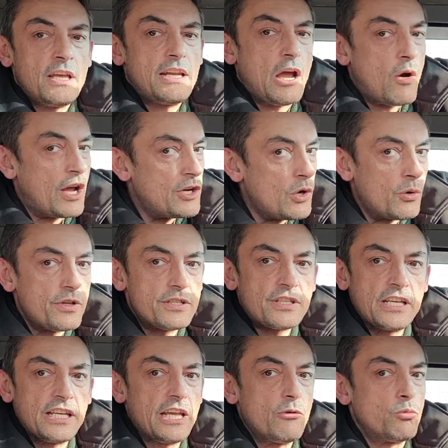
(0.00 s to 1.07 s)
Now, I know this
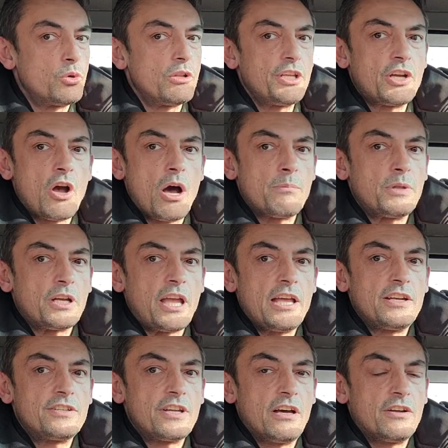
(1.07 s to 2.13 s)
can get really
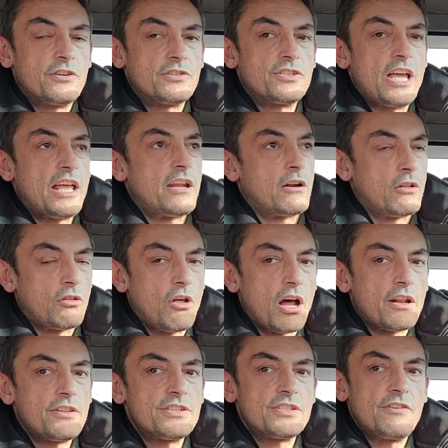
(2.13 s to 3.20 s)
complicated to understand, and a
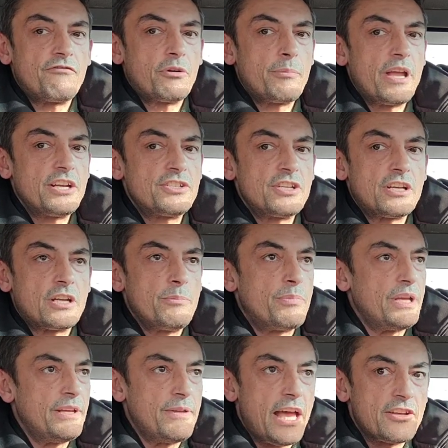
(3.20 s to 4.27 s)
lot of this information can
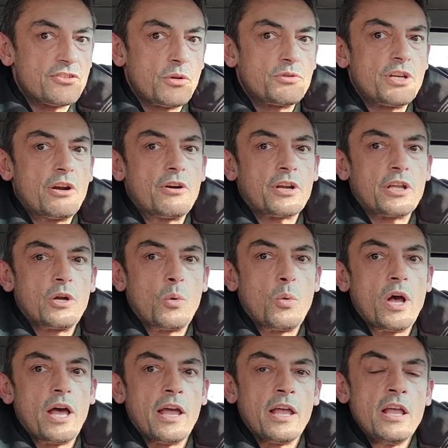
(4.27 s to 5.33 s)
be esoteric in a
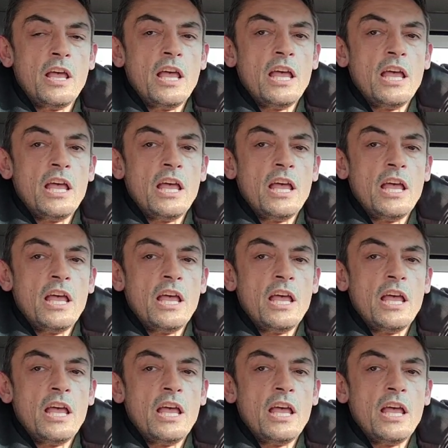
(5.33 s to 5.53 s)
way.